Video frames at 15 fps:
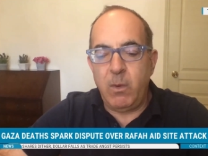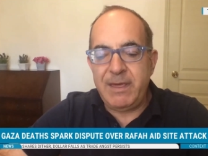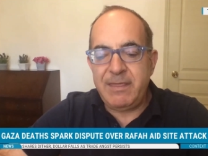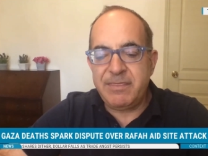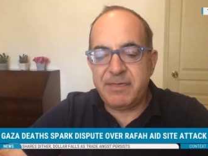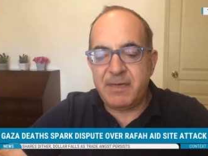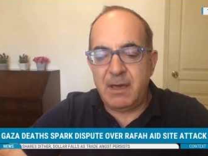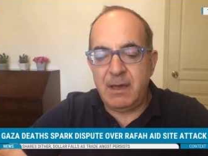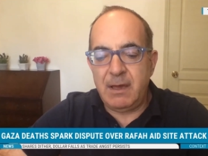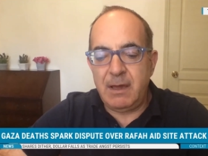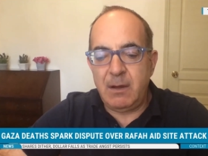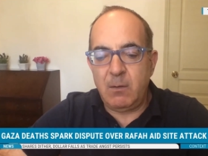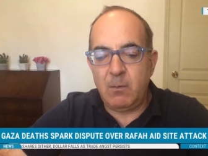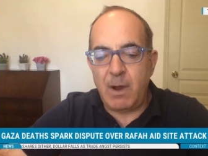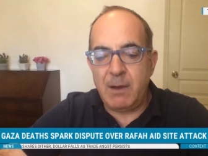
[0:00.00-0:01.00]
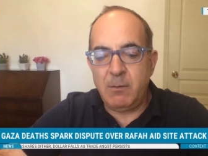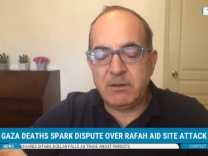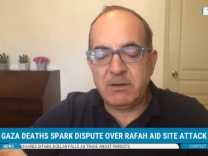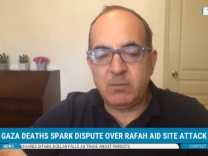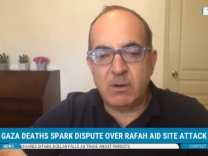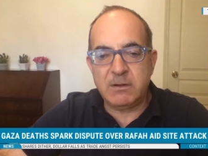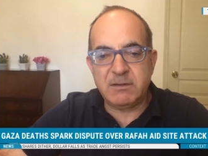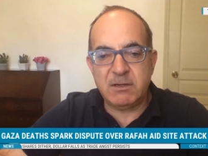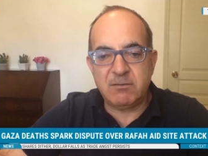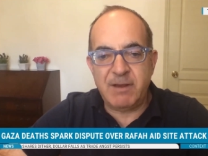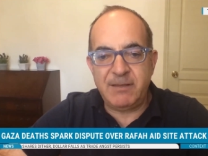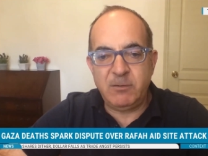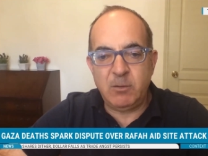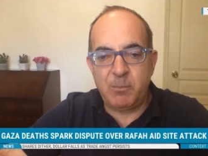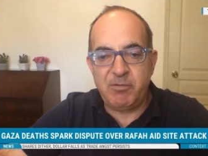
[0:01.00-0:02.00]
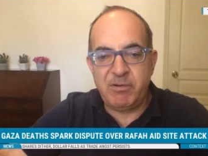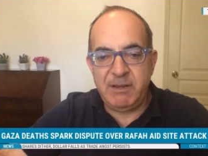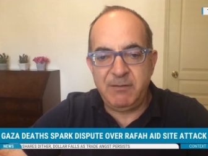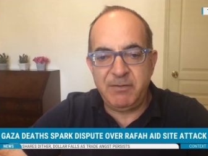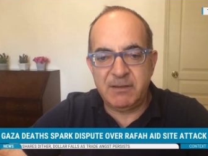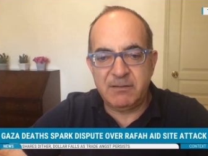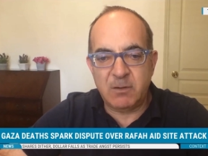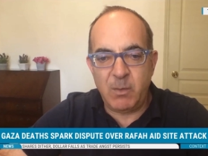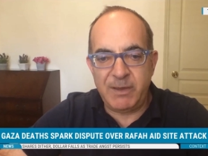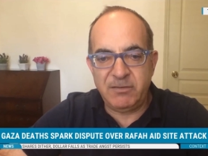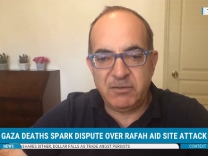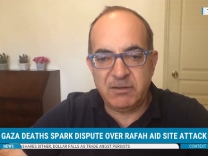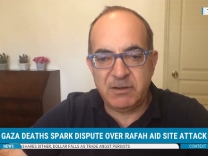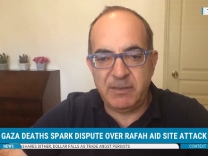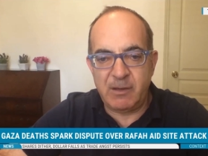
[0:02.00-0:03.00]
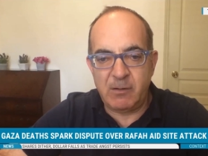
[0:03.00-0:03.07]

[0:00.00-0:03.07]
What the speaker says: I just want to address your previous question,